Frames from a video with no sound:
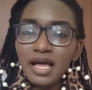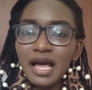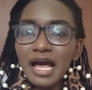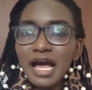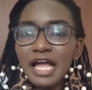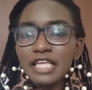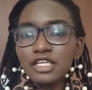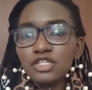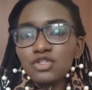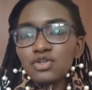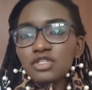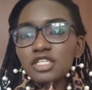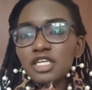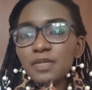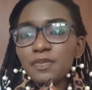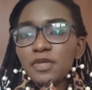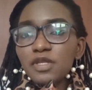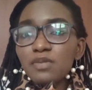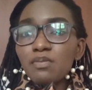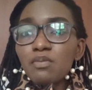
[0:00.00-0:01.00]
and you don't keep
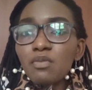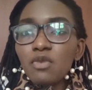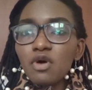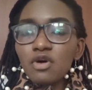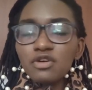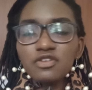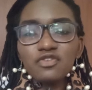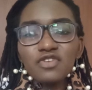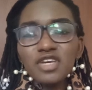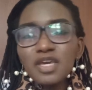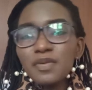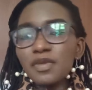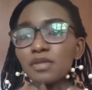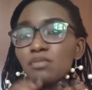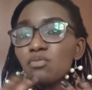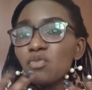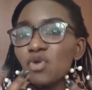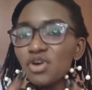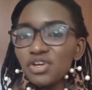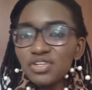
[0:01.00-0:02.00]
it
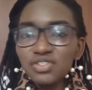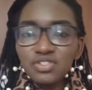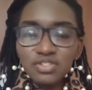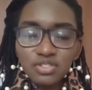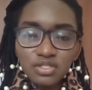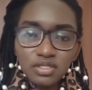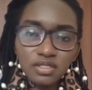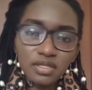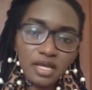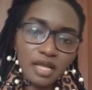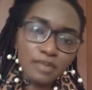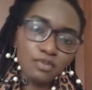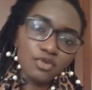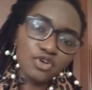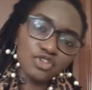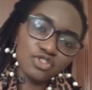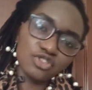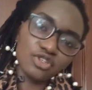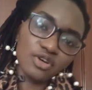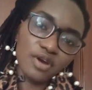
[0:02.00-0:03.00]
moist and
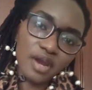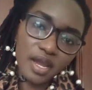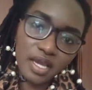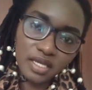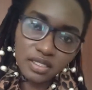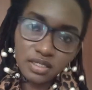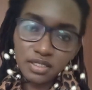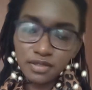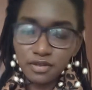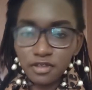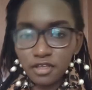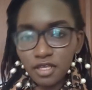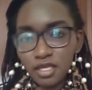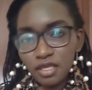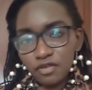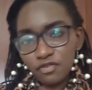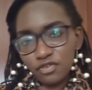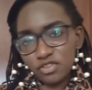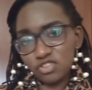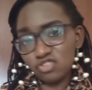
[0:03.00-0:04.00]
moisturized.
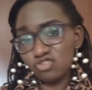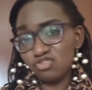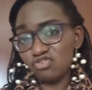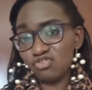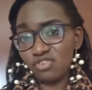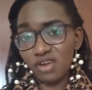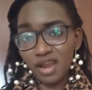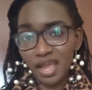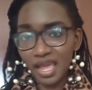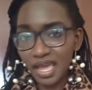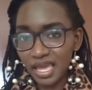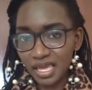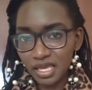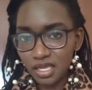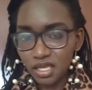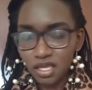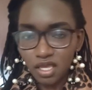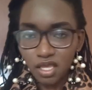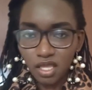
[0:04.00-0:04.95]
If it's dry,